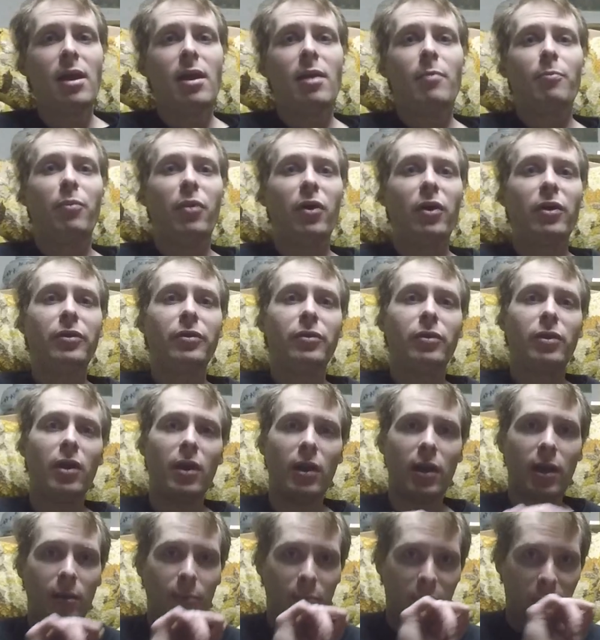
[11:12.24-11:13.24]
but you
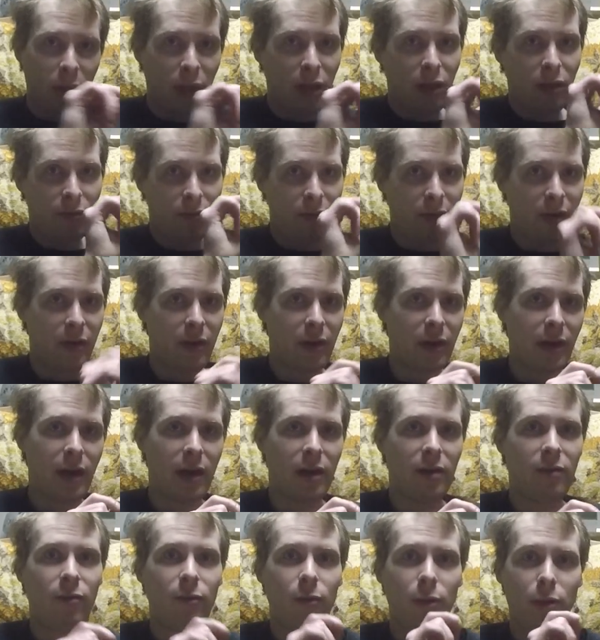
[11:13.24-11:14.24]
gotta be very
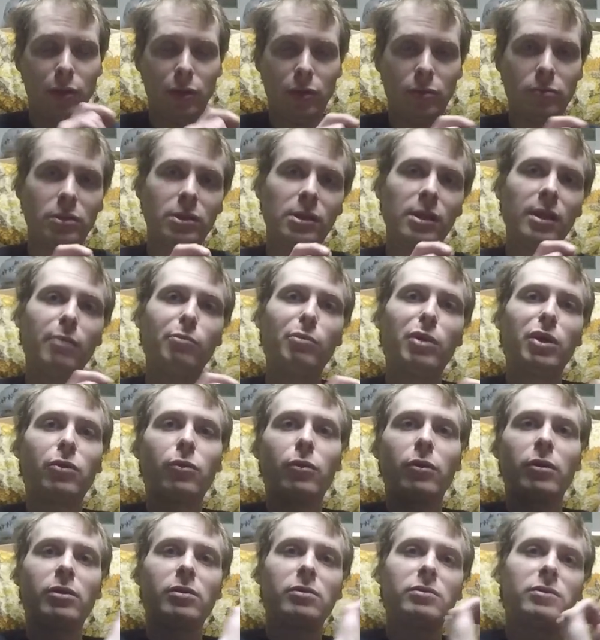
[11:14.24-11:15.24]
careful and use limit
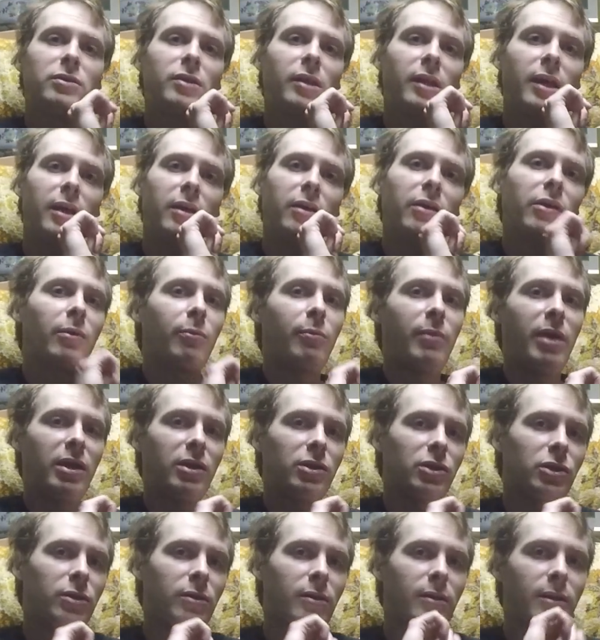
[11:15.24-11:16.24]
orders so that you can make
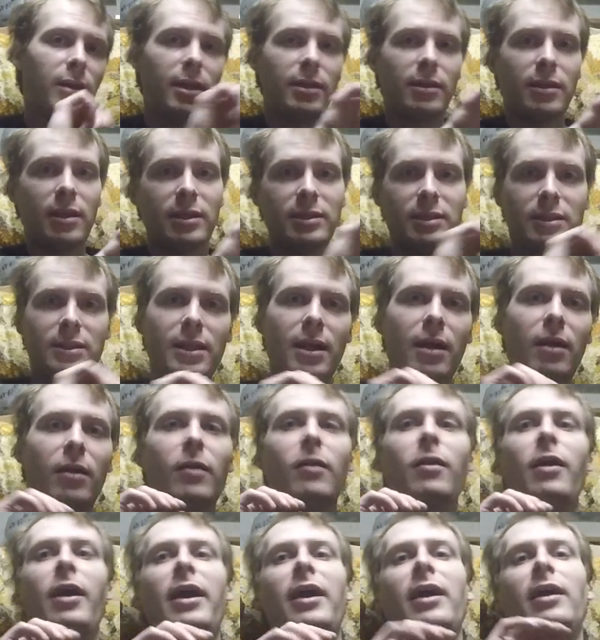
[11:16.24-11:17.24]
sure that they
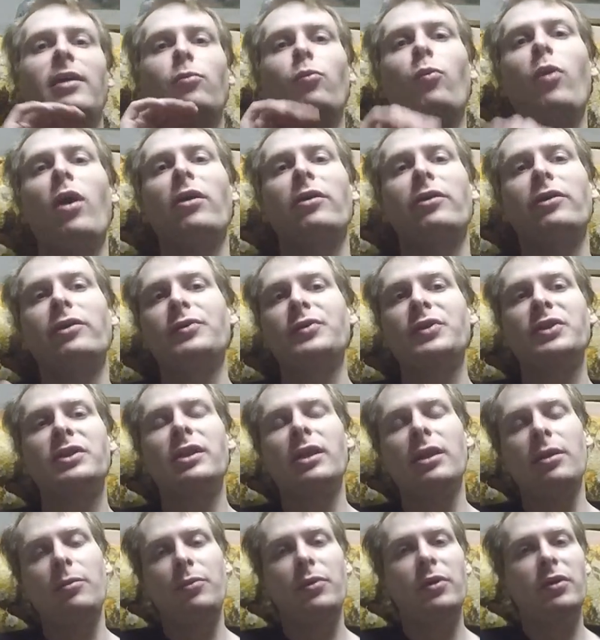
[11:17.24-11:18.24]
sell, and while you're
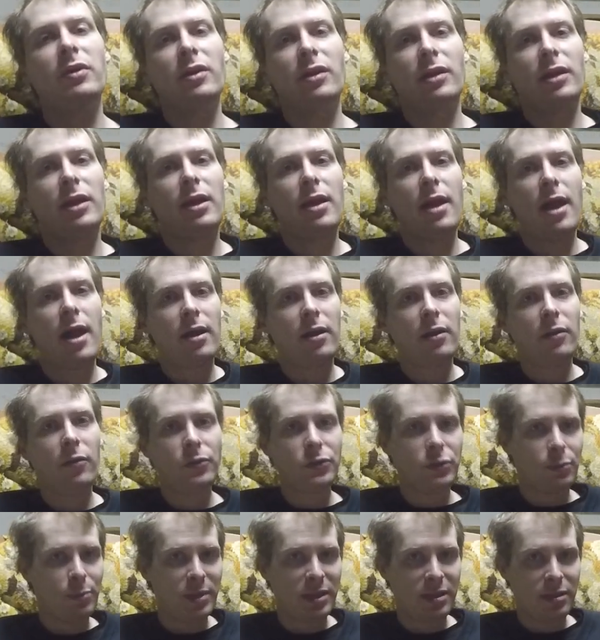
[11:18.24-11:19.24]
asleep you can get out of
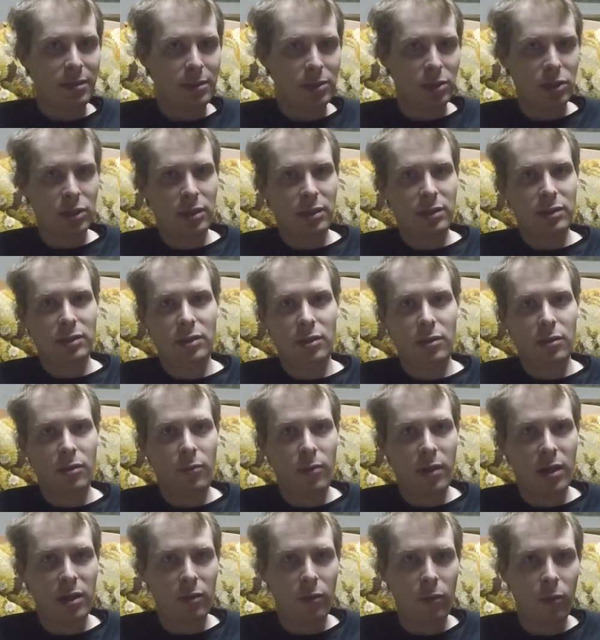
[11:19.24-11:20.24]
those positions. You don't
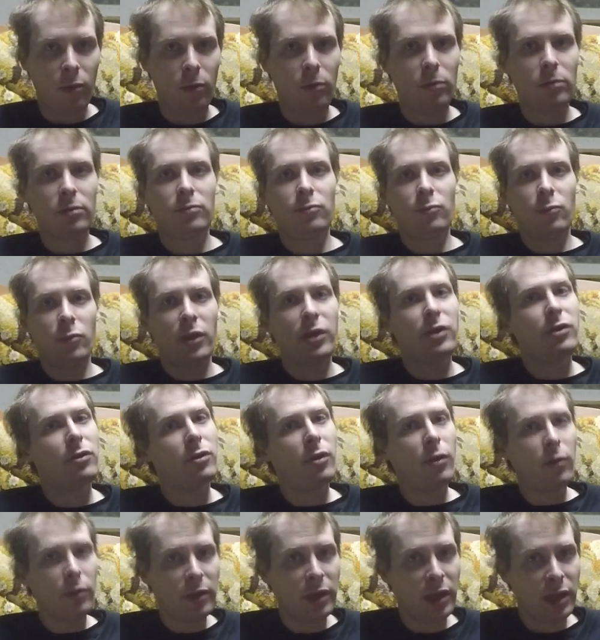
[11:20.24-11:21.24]
want to hold what you
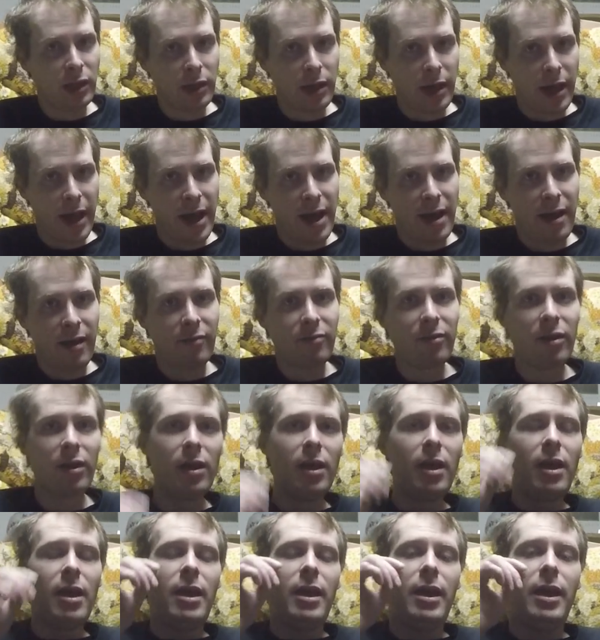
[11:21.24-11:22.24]
don't need to have.
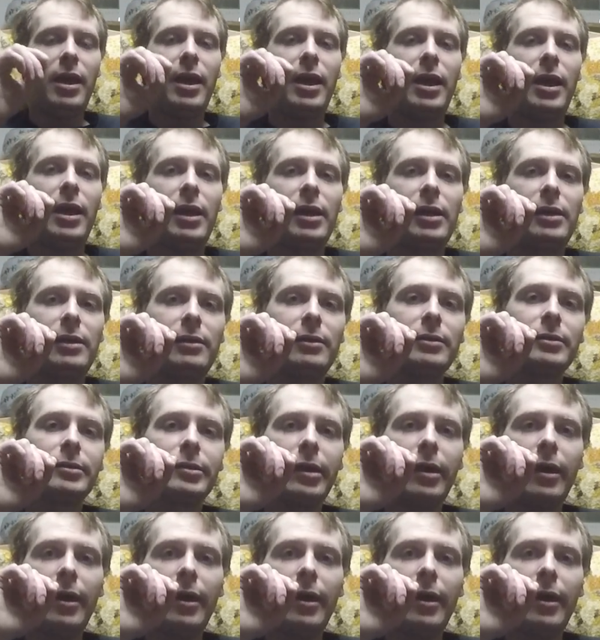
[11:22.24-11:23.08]
And